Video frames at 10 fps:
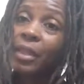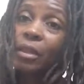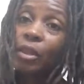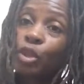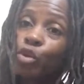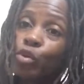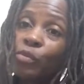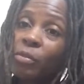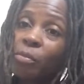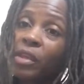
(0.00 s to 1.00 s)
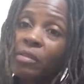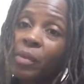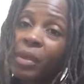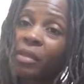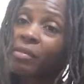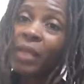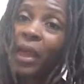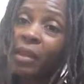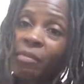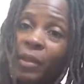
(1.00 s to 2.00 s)
Legumes and beans and peas, not
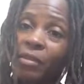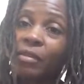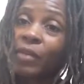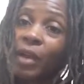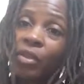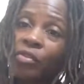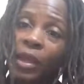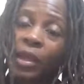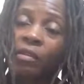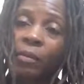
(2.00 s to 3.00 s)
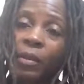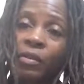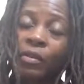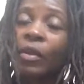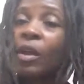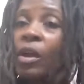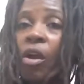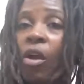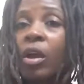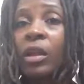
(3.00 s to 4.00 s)
expensive. Onions are not expensive.
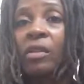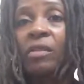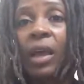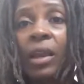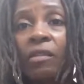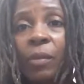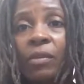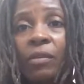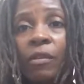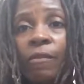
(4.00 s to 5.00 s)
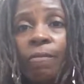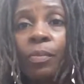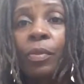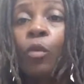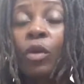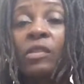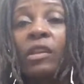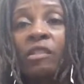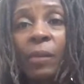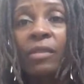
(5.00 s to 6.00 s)
Garlic is not expensive. What's
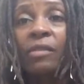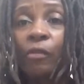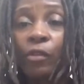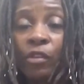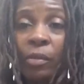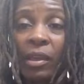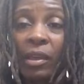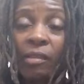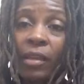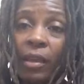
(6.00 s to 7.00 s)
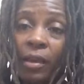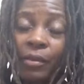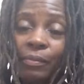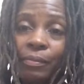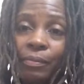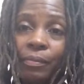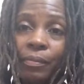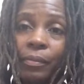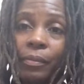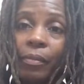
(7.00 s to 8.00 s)
expensive is being sick.
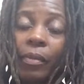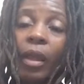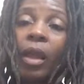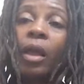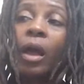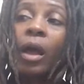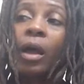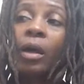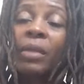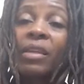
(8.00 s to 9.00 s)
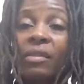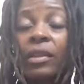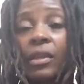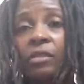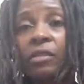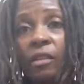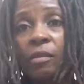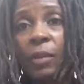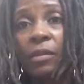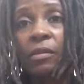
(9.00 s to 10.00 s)
Insulin is
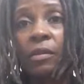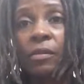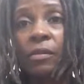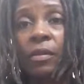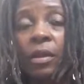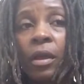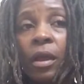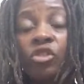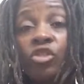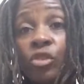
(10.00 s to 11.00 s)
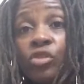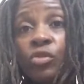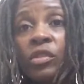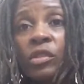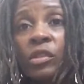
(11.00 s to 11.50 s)
expensive. Surgeries is